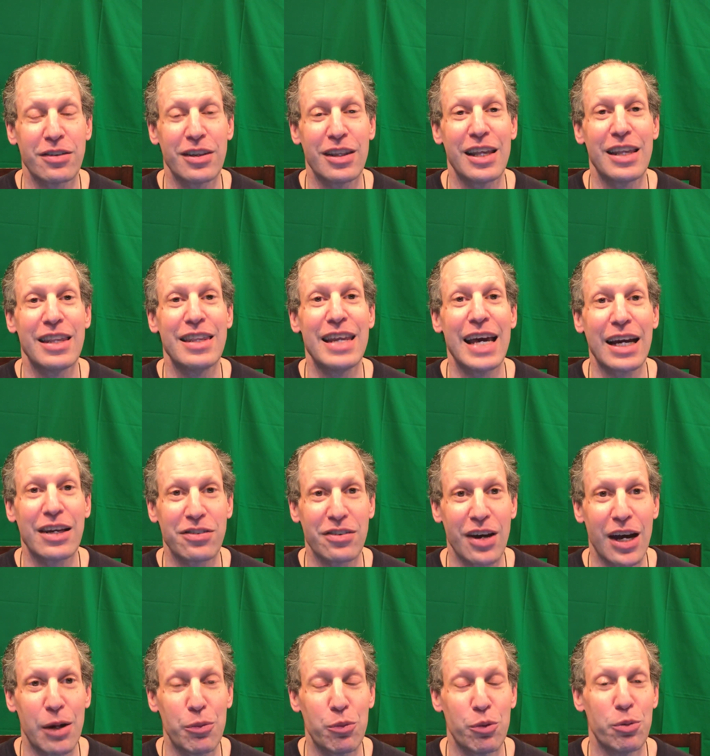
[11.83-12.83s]
and then next
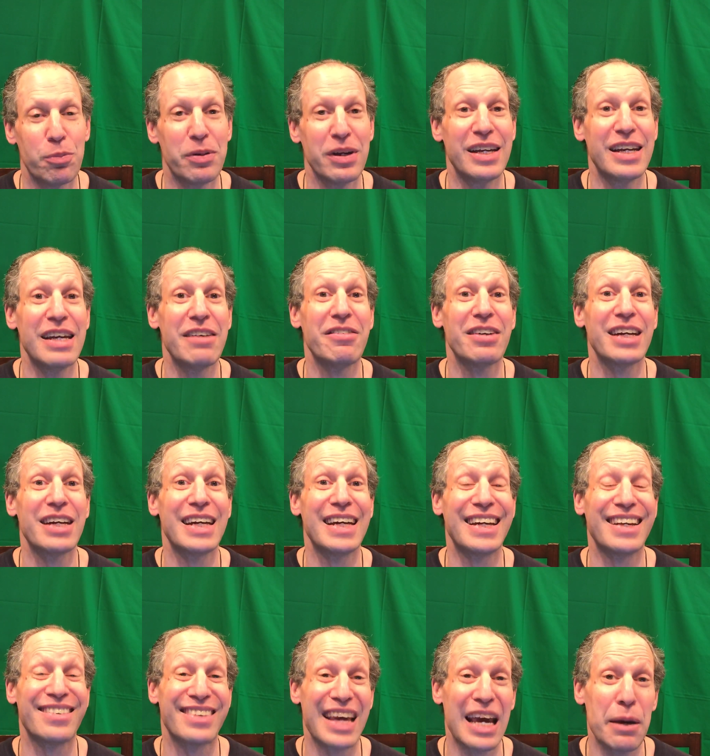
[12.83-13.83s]
time we'll be giving
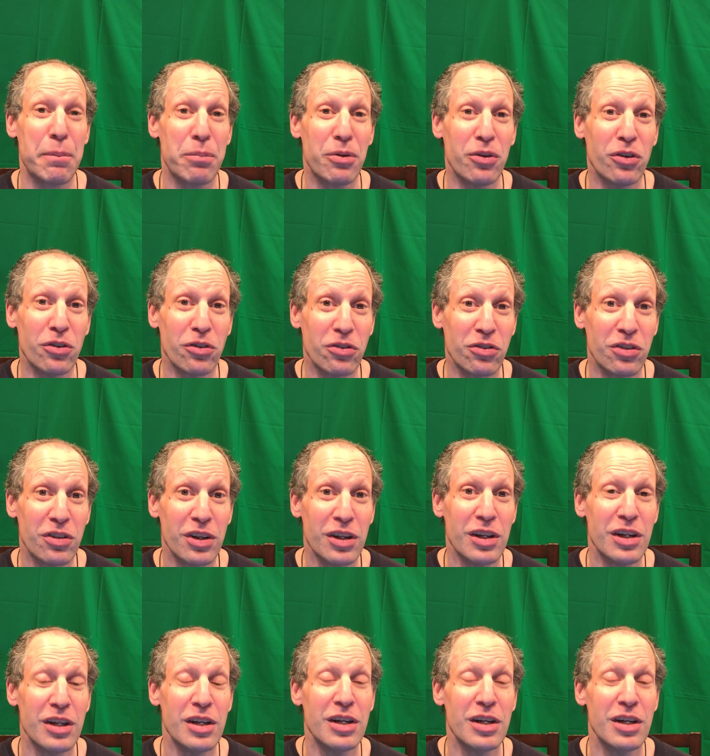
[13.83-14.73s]
examples